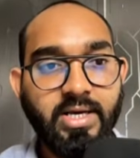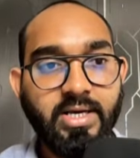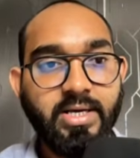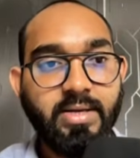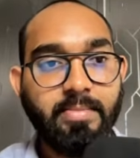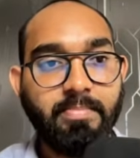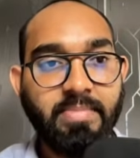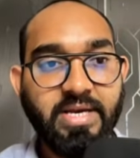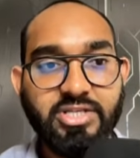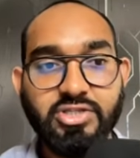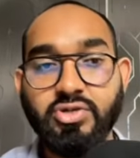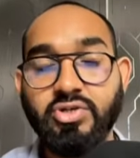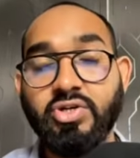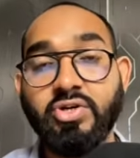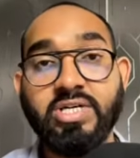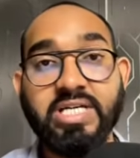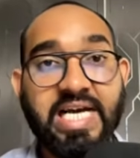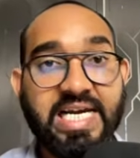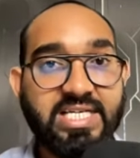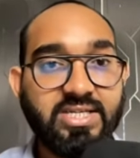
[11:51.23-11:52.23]
Based on your
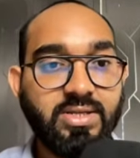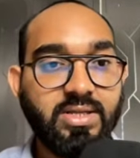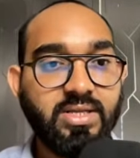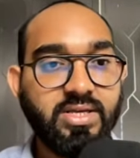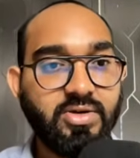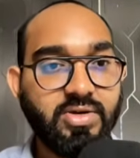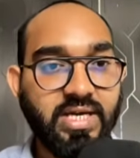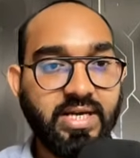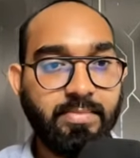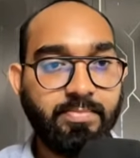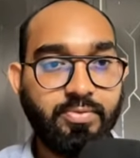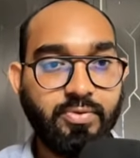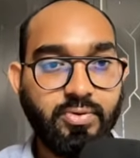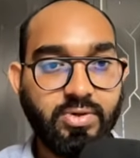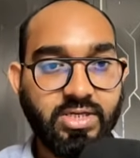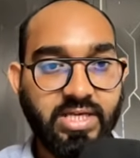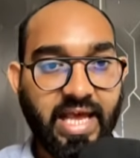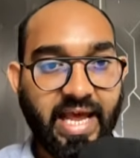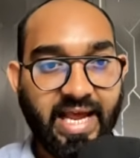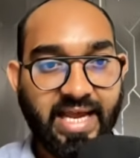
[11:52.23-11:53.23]
title, you can
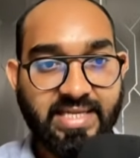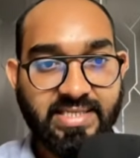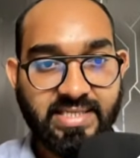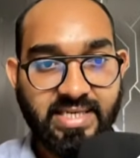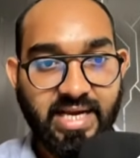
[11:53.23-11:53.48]
put, as